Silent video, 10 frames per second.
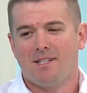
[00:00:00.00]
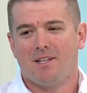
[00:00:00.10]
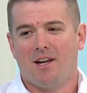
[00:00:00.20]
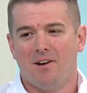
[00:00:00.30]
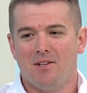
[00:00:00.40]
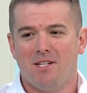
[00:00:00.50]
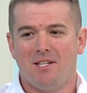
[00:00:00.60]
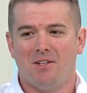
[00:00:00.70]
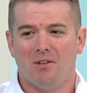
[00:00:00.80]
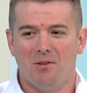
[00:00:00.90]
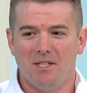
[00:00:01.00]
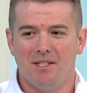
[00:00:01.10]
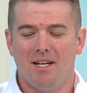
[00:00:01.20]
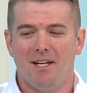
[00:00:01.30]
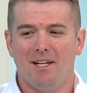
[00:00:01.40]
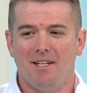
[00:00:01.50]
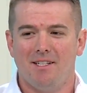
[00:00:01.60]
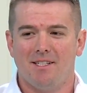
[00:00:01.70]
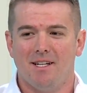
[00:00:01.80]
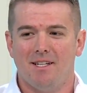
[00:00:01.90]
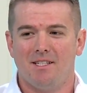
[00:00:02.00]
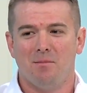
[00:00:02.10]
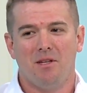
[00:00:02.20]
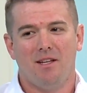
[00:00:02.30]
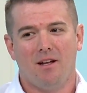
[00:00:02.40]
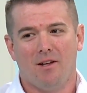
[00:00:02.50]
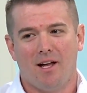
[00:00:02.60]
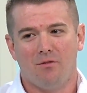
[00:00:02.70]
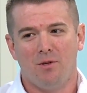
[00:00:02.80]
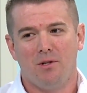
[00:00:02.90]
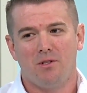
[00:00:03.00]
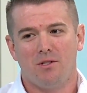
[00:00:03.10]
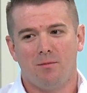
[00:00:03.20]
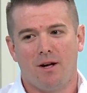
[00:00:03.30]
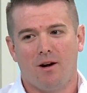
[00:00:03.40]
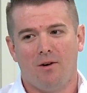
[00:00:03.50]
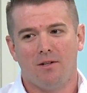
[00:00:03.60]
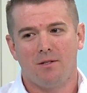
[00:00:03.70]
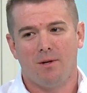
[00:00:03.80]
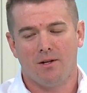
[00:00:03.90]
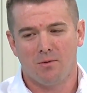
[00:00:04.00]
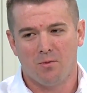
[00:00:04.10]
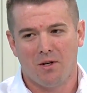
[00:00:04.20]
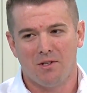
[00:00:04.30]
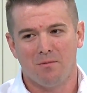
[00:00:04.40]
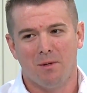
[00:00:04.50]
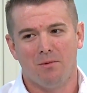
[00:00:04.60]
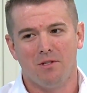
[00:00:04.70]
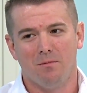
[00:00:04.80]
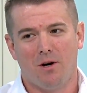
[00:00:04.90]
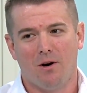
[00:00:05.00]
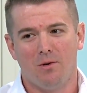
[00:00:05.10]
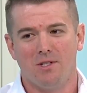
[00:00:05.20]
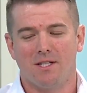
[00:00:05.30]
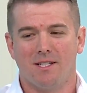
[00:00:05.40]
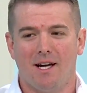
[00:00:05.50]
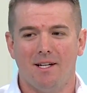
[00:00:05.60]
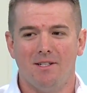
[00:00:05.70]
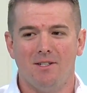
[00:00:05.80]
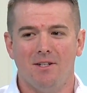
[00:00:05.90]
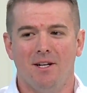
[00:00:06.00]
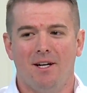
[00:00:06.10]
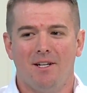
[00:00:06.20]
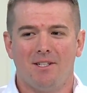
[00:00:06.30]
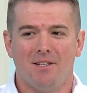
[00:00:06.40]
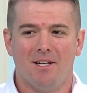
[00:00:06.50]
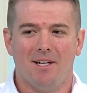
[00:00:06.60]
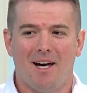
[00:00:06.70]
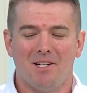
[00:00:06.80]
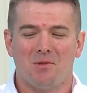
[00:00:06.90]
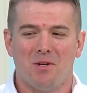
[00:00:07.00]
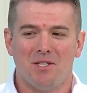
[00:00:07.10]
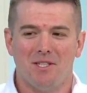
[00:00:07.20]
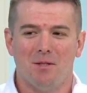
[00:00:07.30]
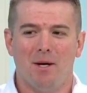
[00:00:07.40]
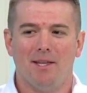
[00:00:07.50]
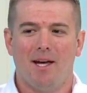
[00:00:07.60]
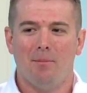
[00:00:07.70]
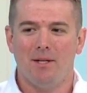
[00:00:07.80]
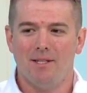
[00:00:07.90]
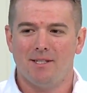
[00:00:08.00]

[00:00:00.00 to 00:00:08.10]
the guaranteed closing day, and it's uh, it's something that a lot of realtors have been calling us about, as well as members and mm. borrowers excited to to uh, ask questions about that piece.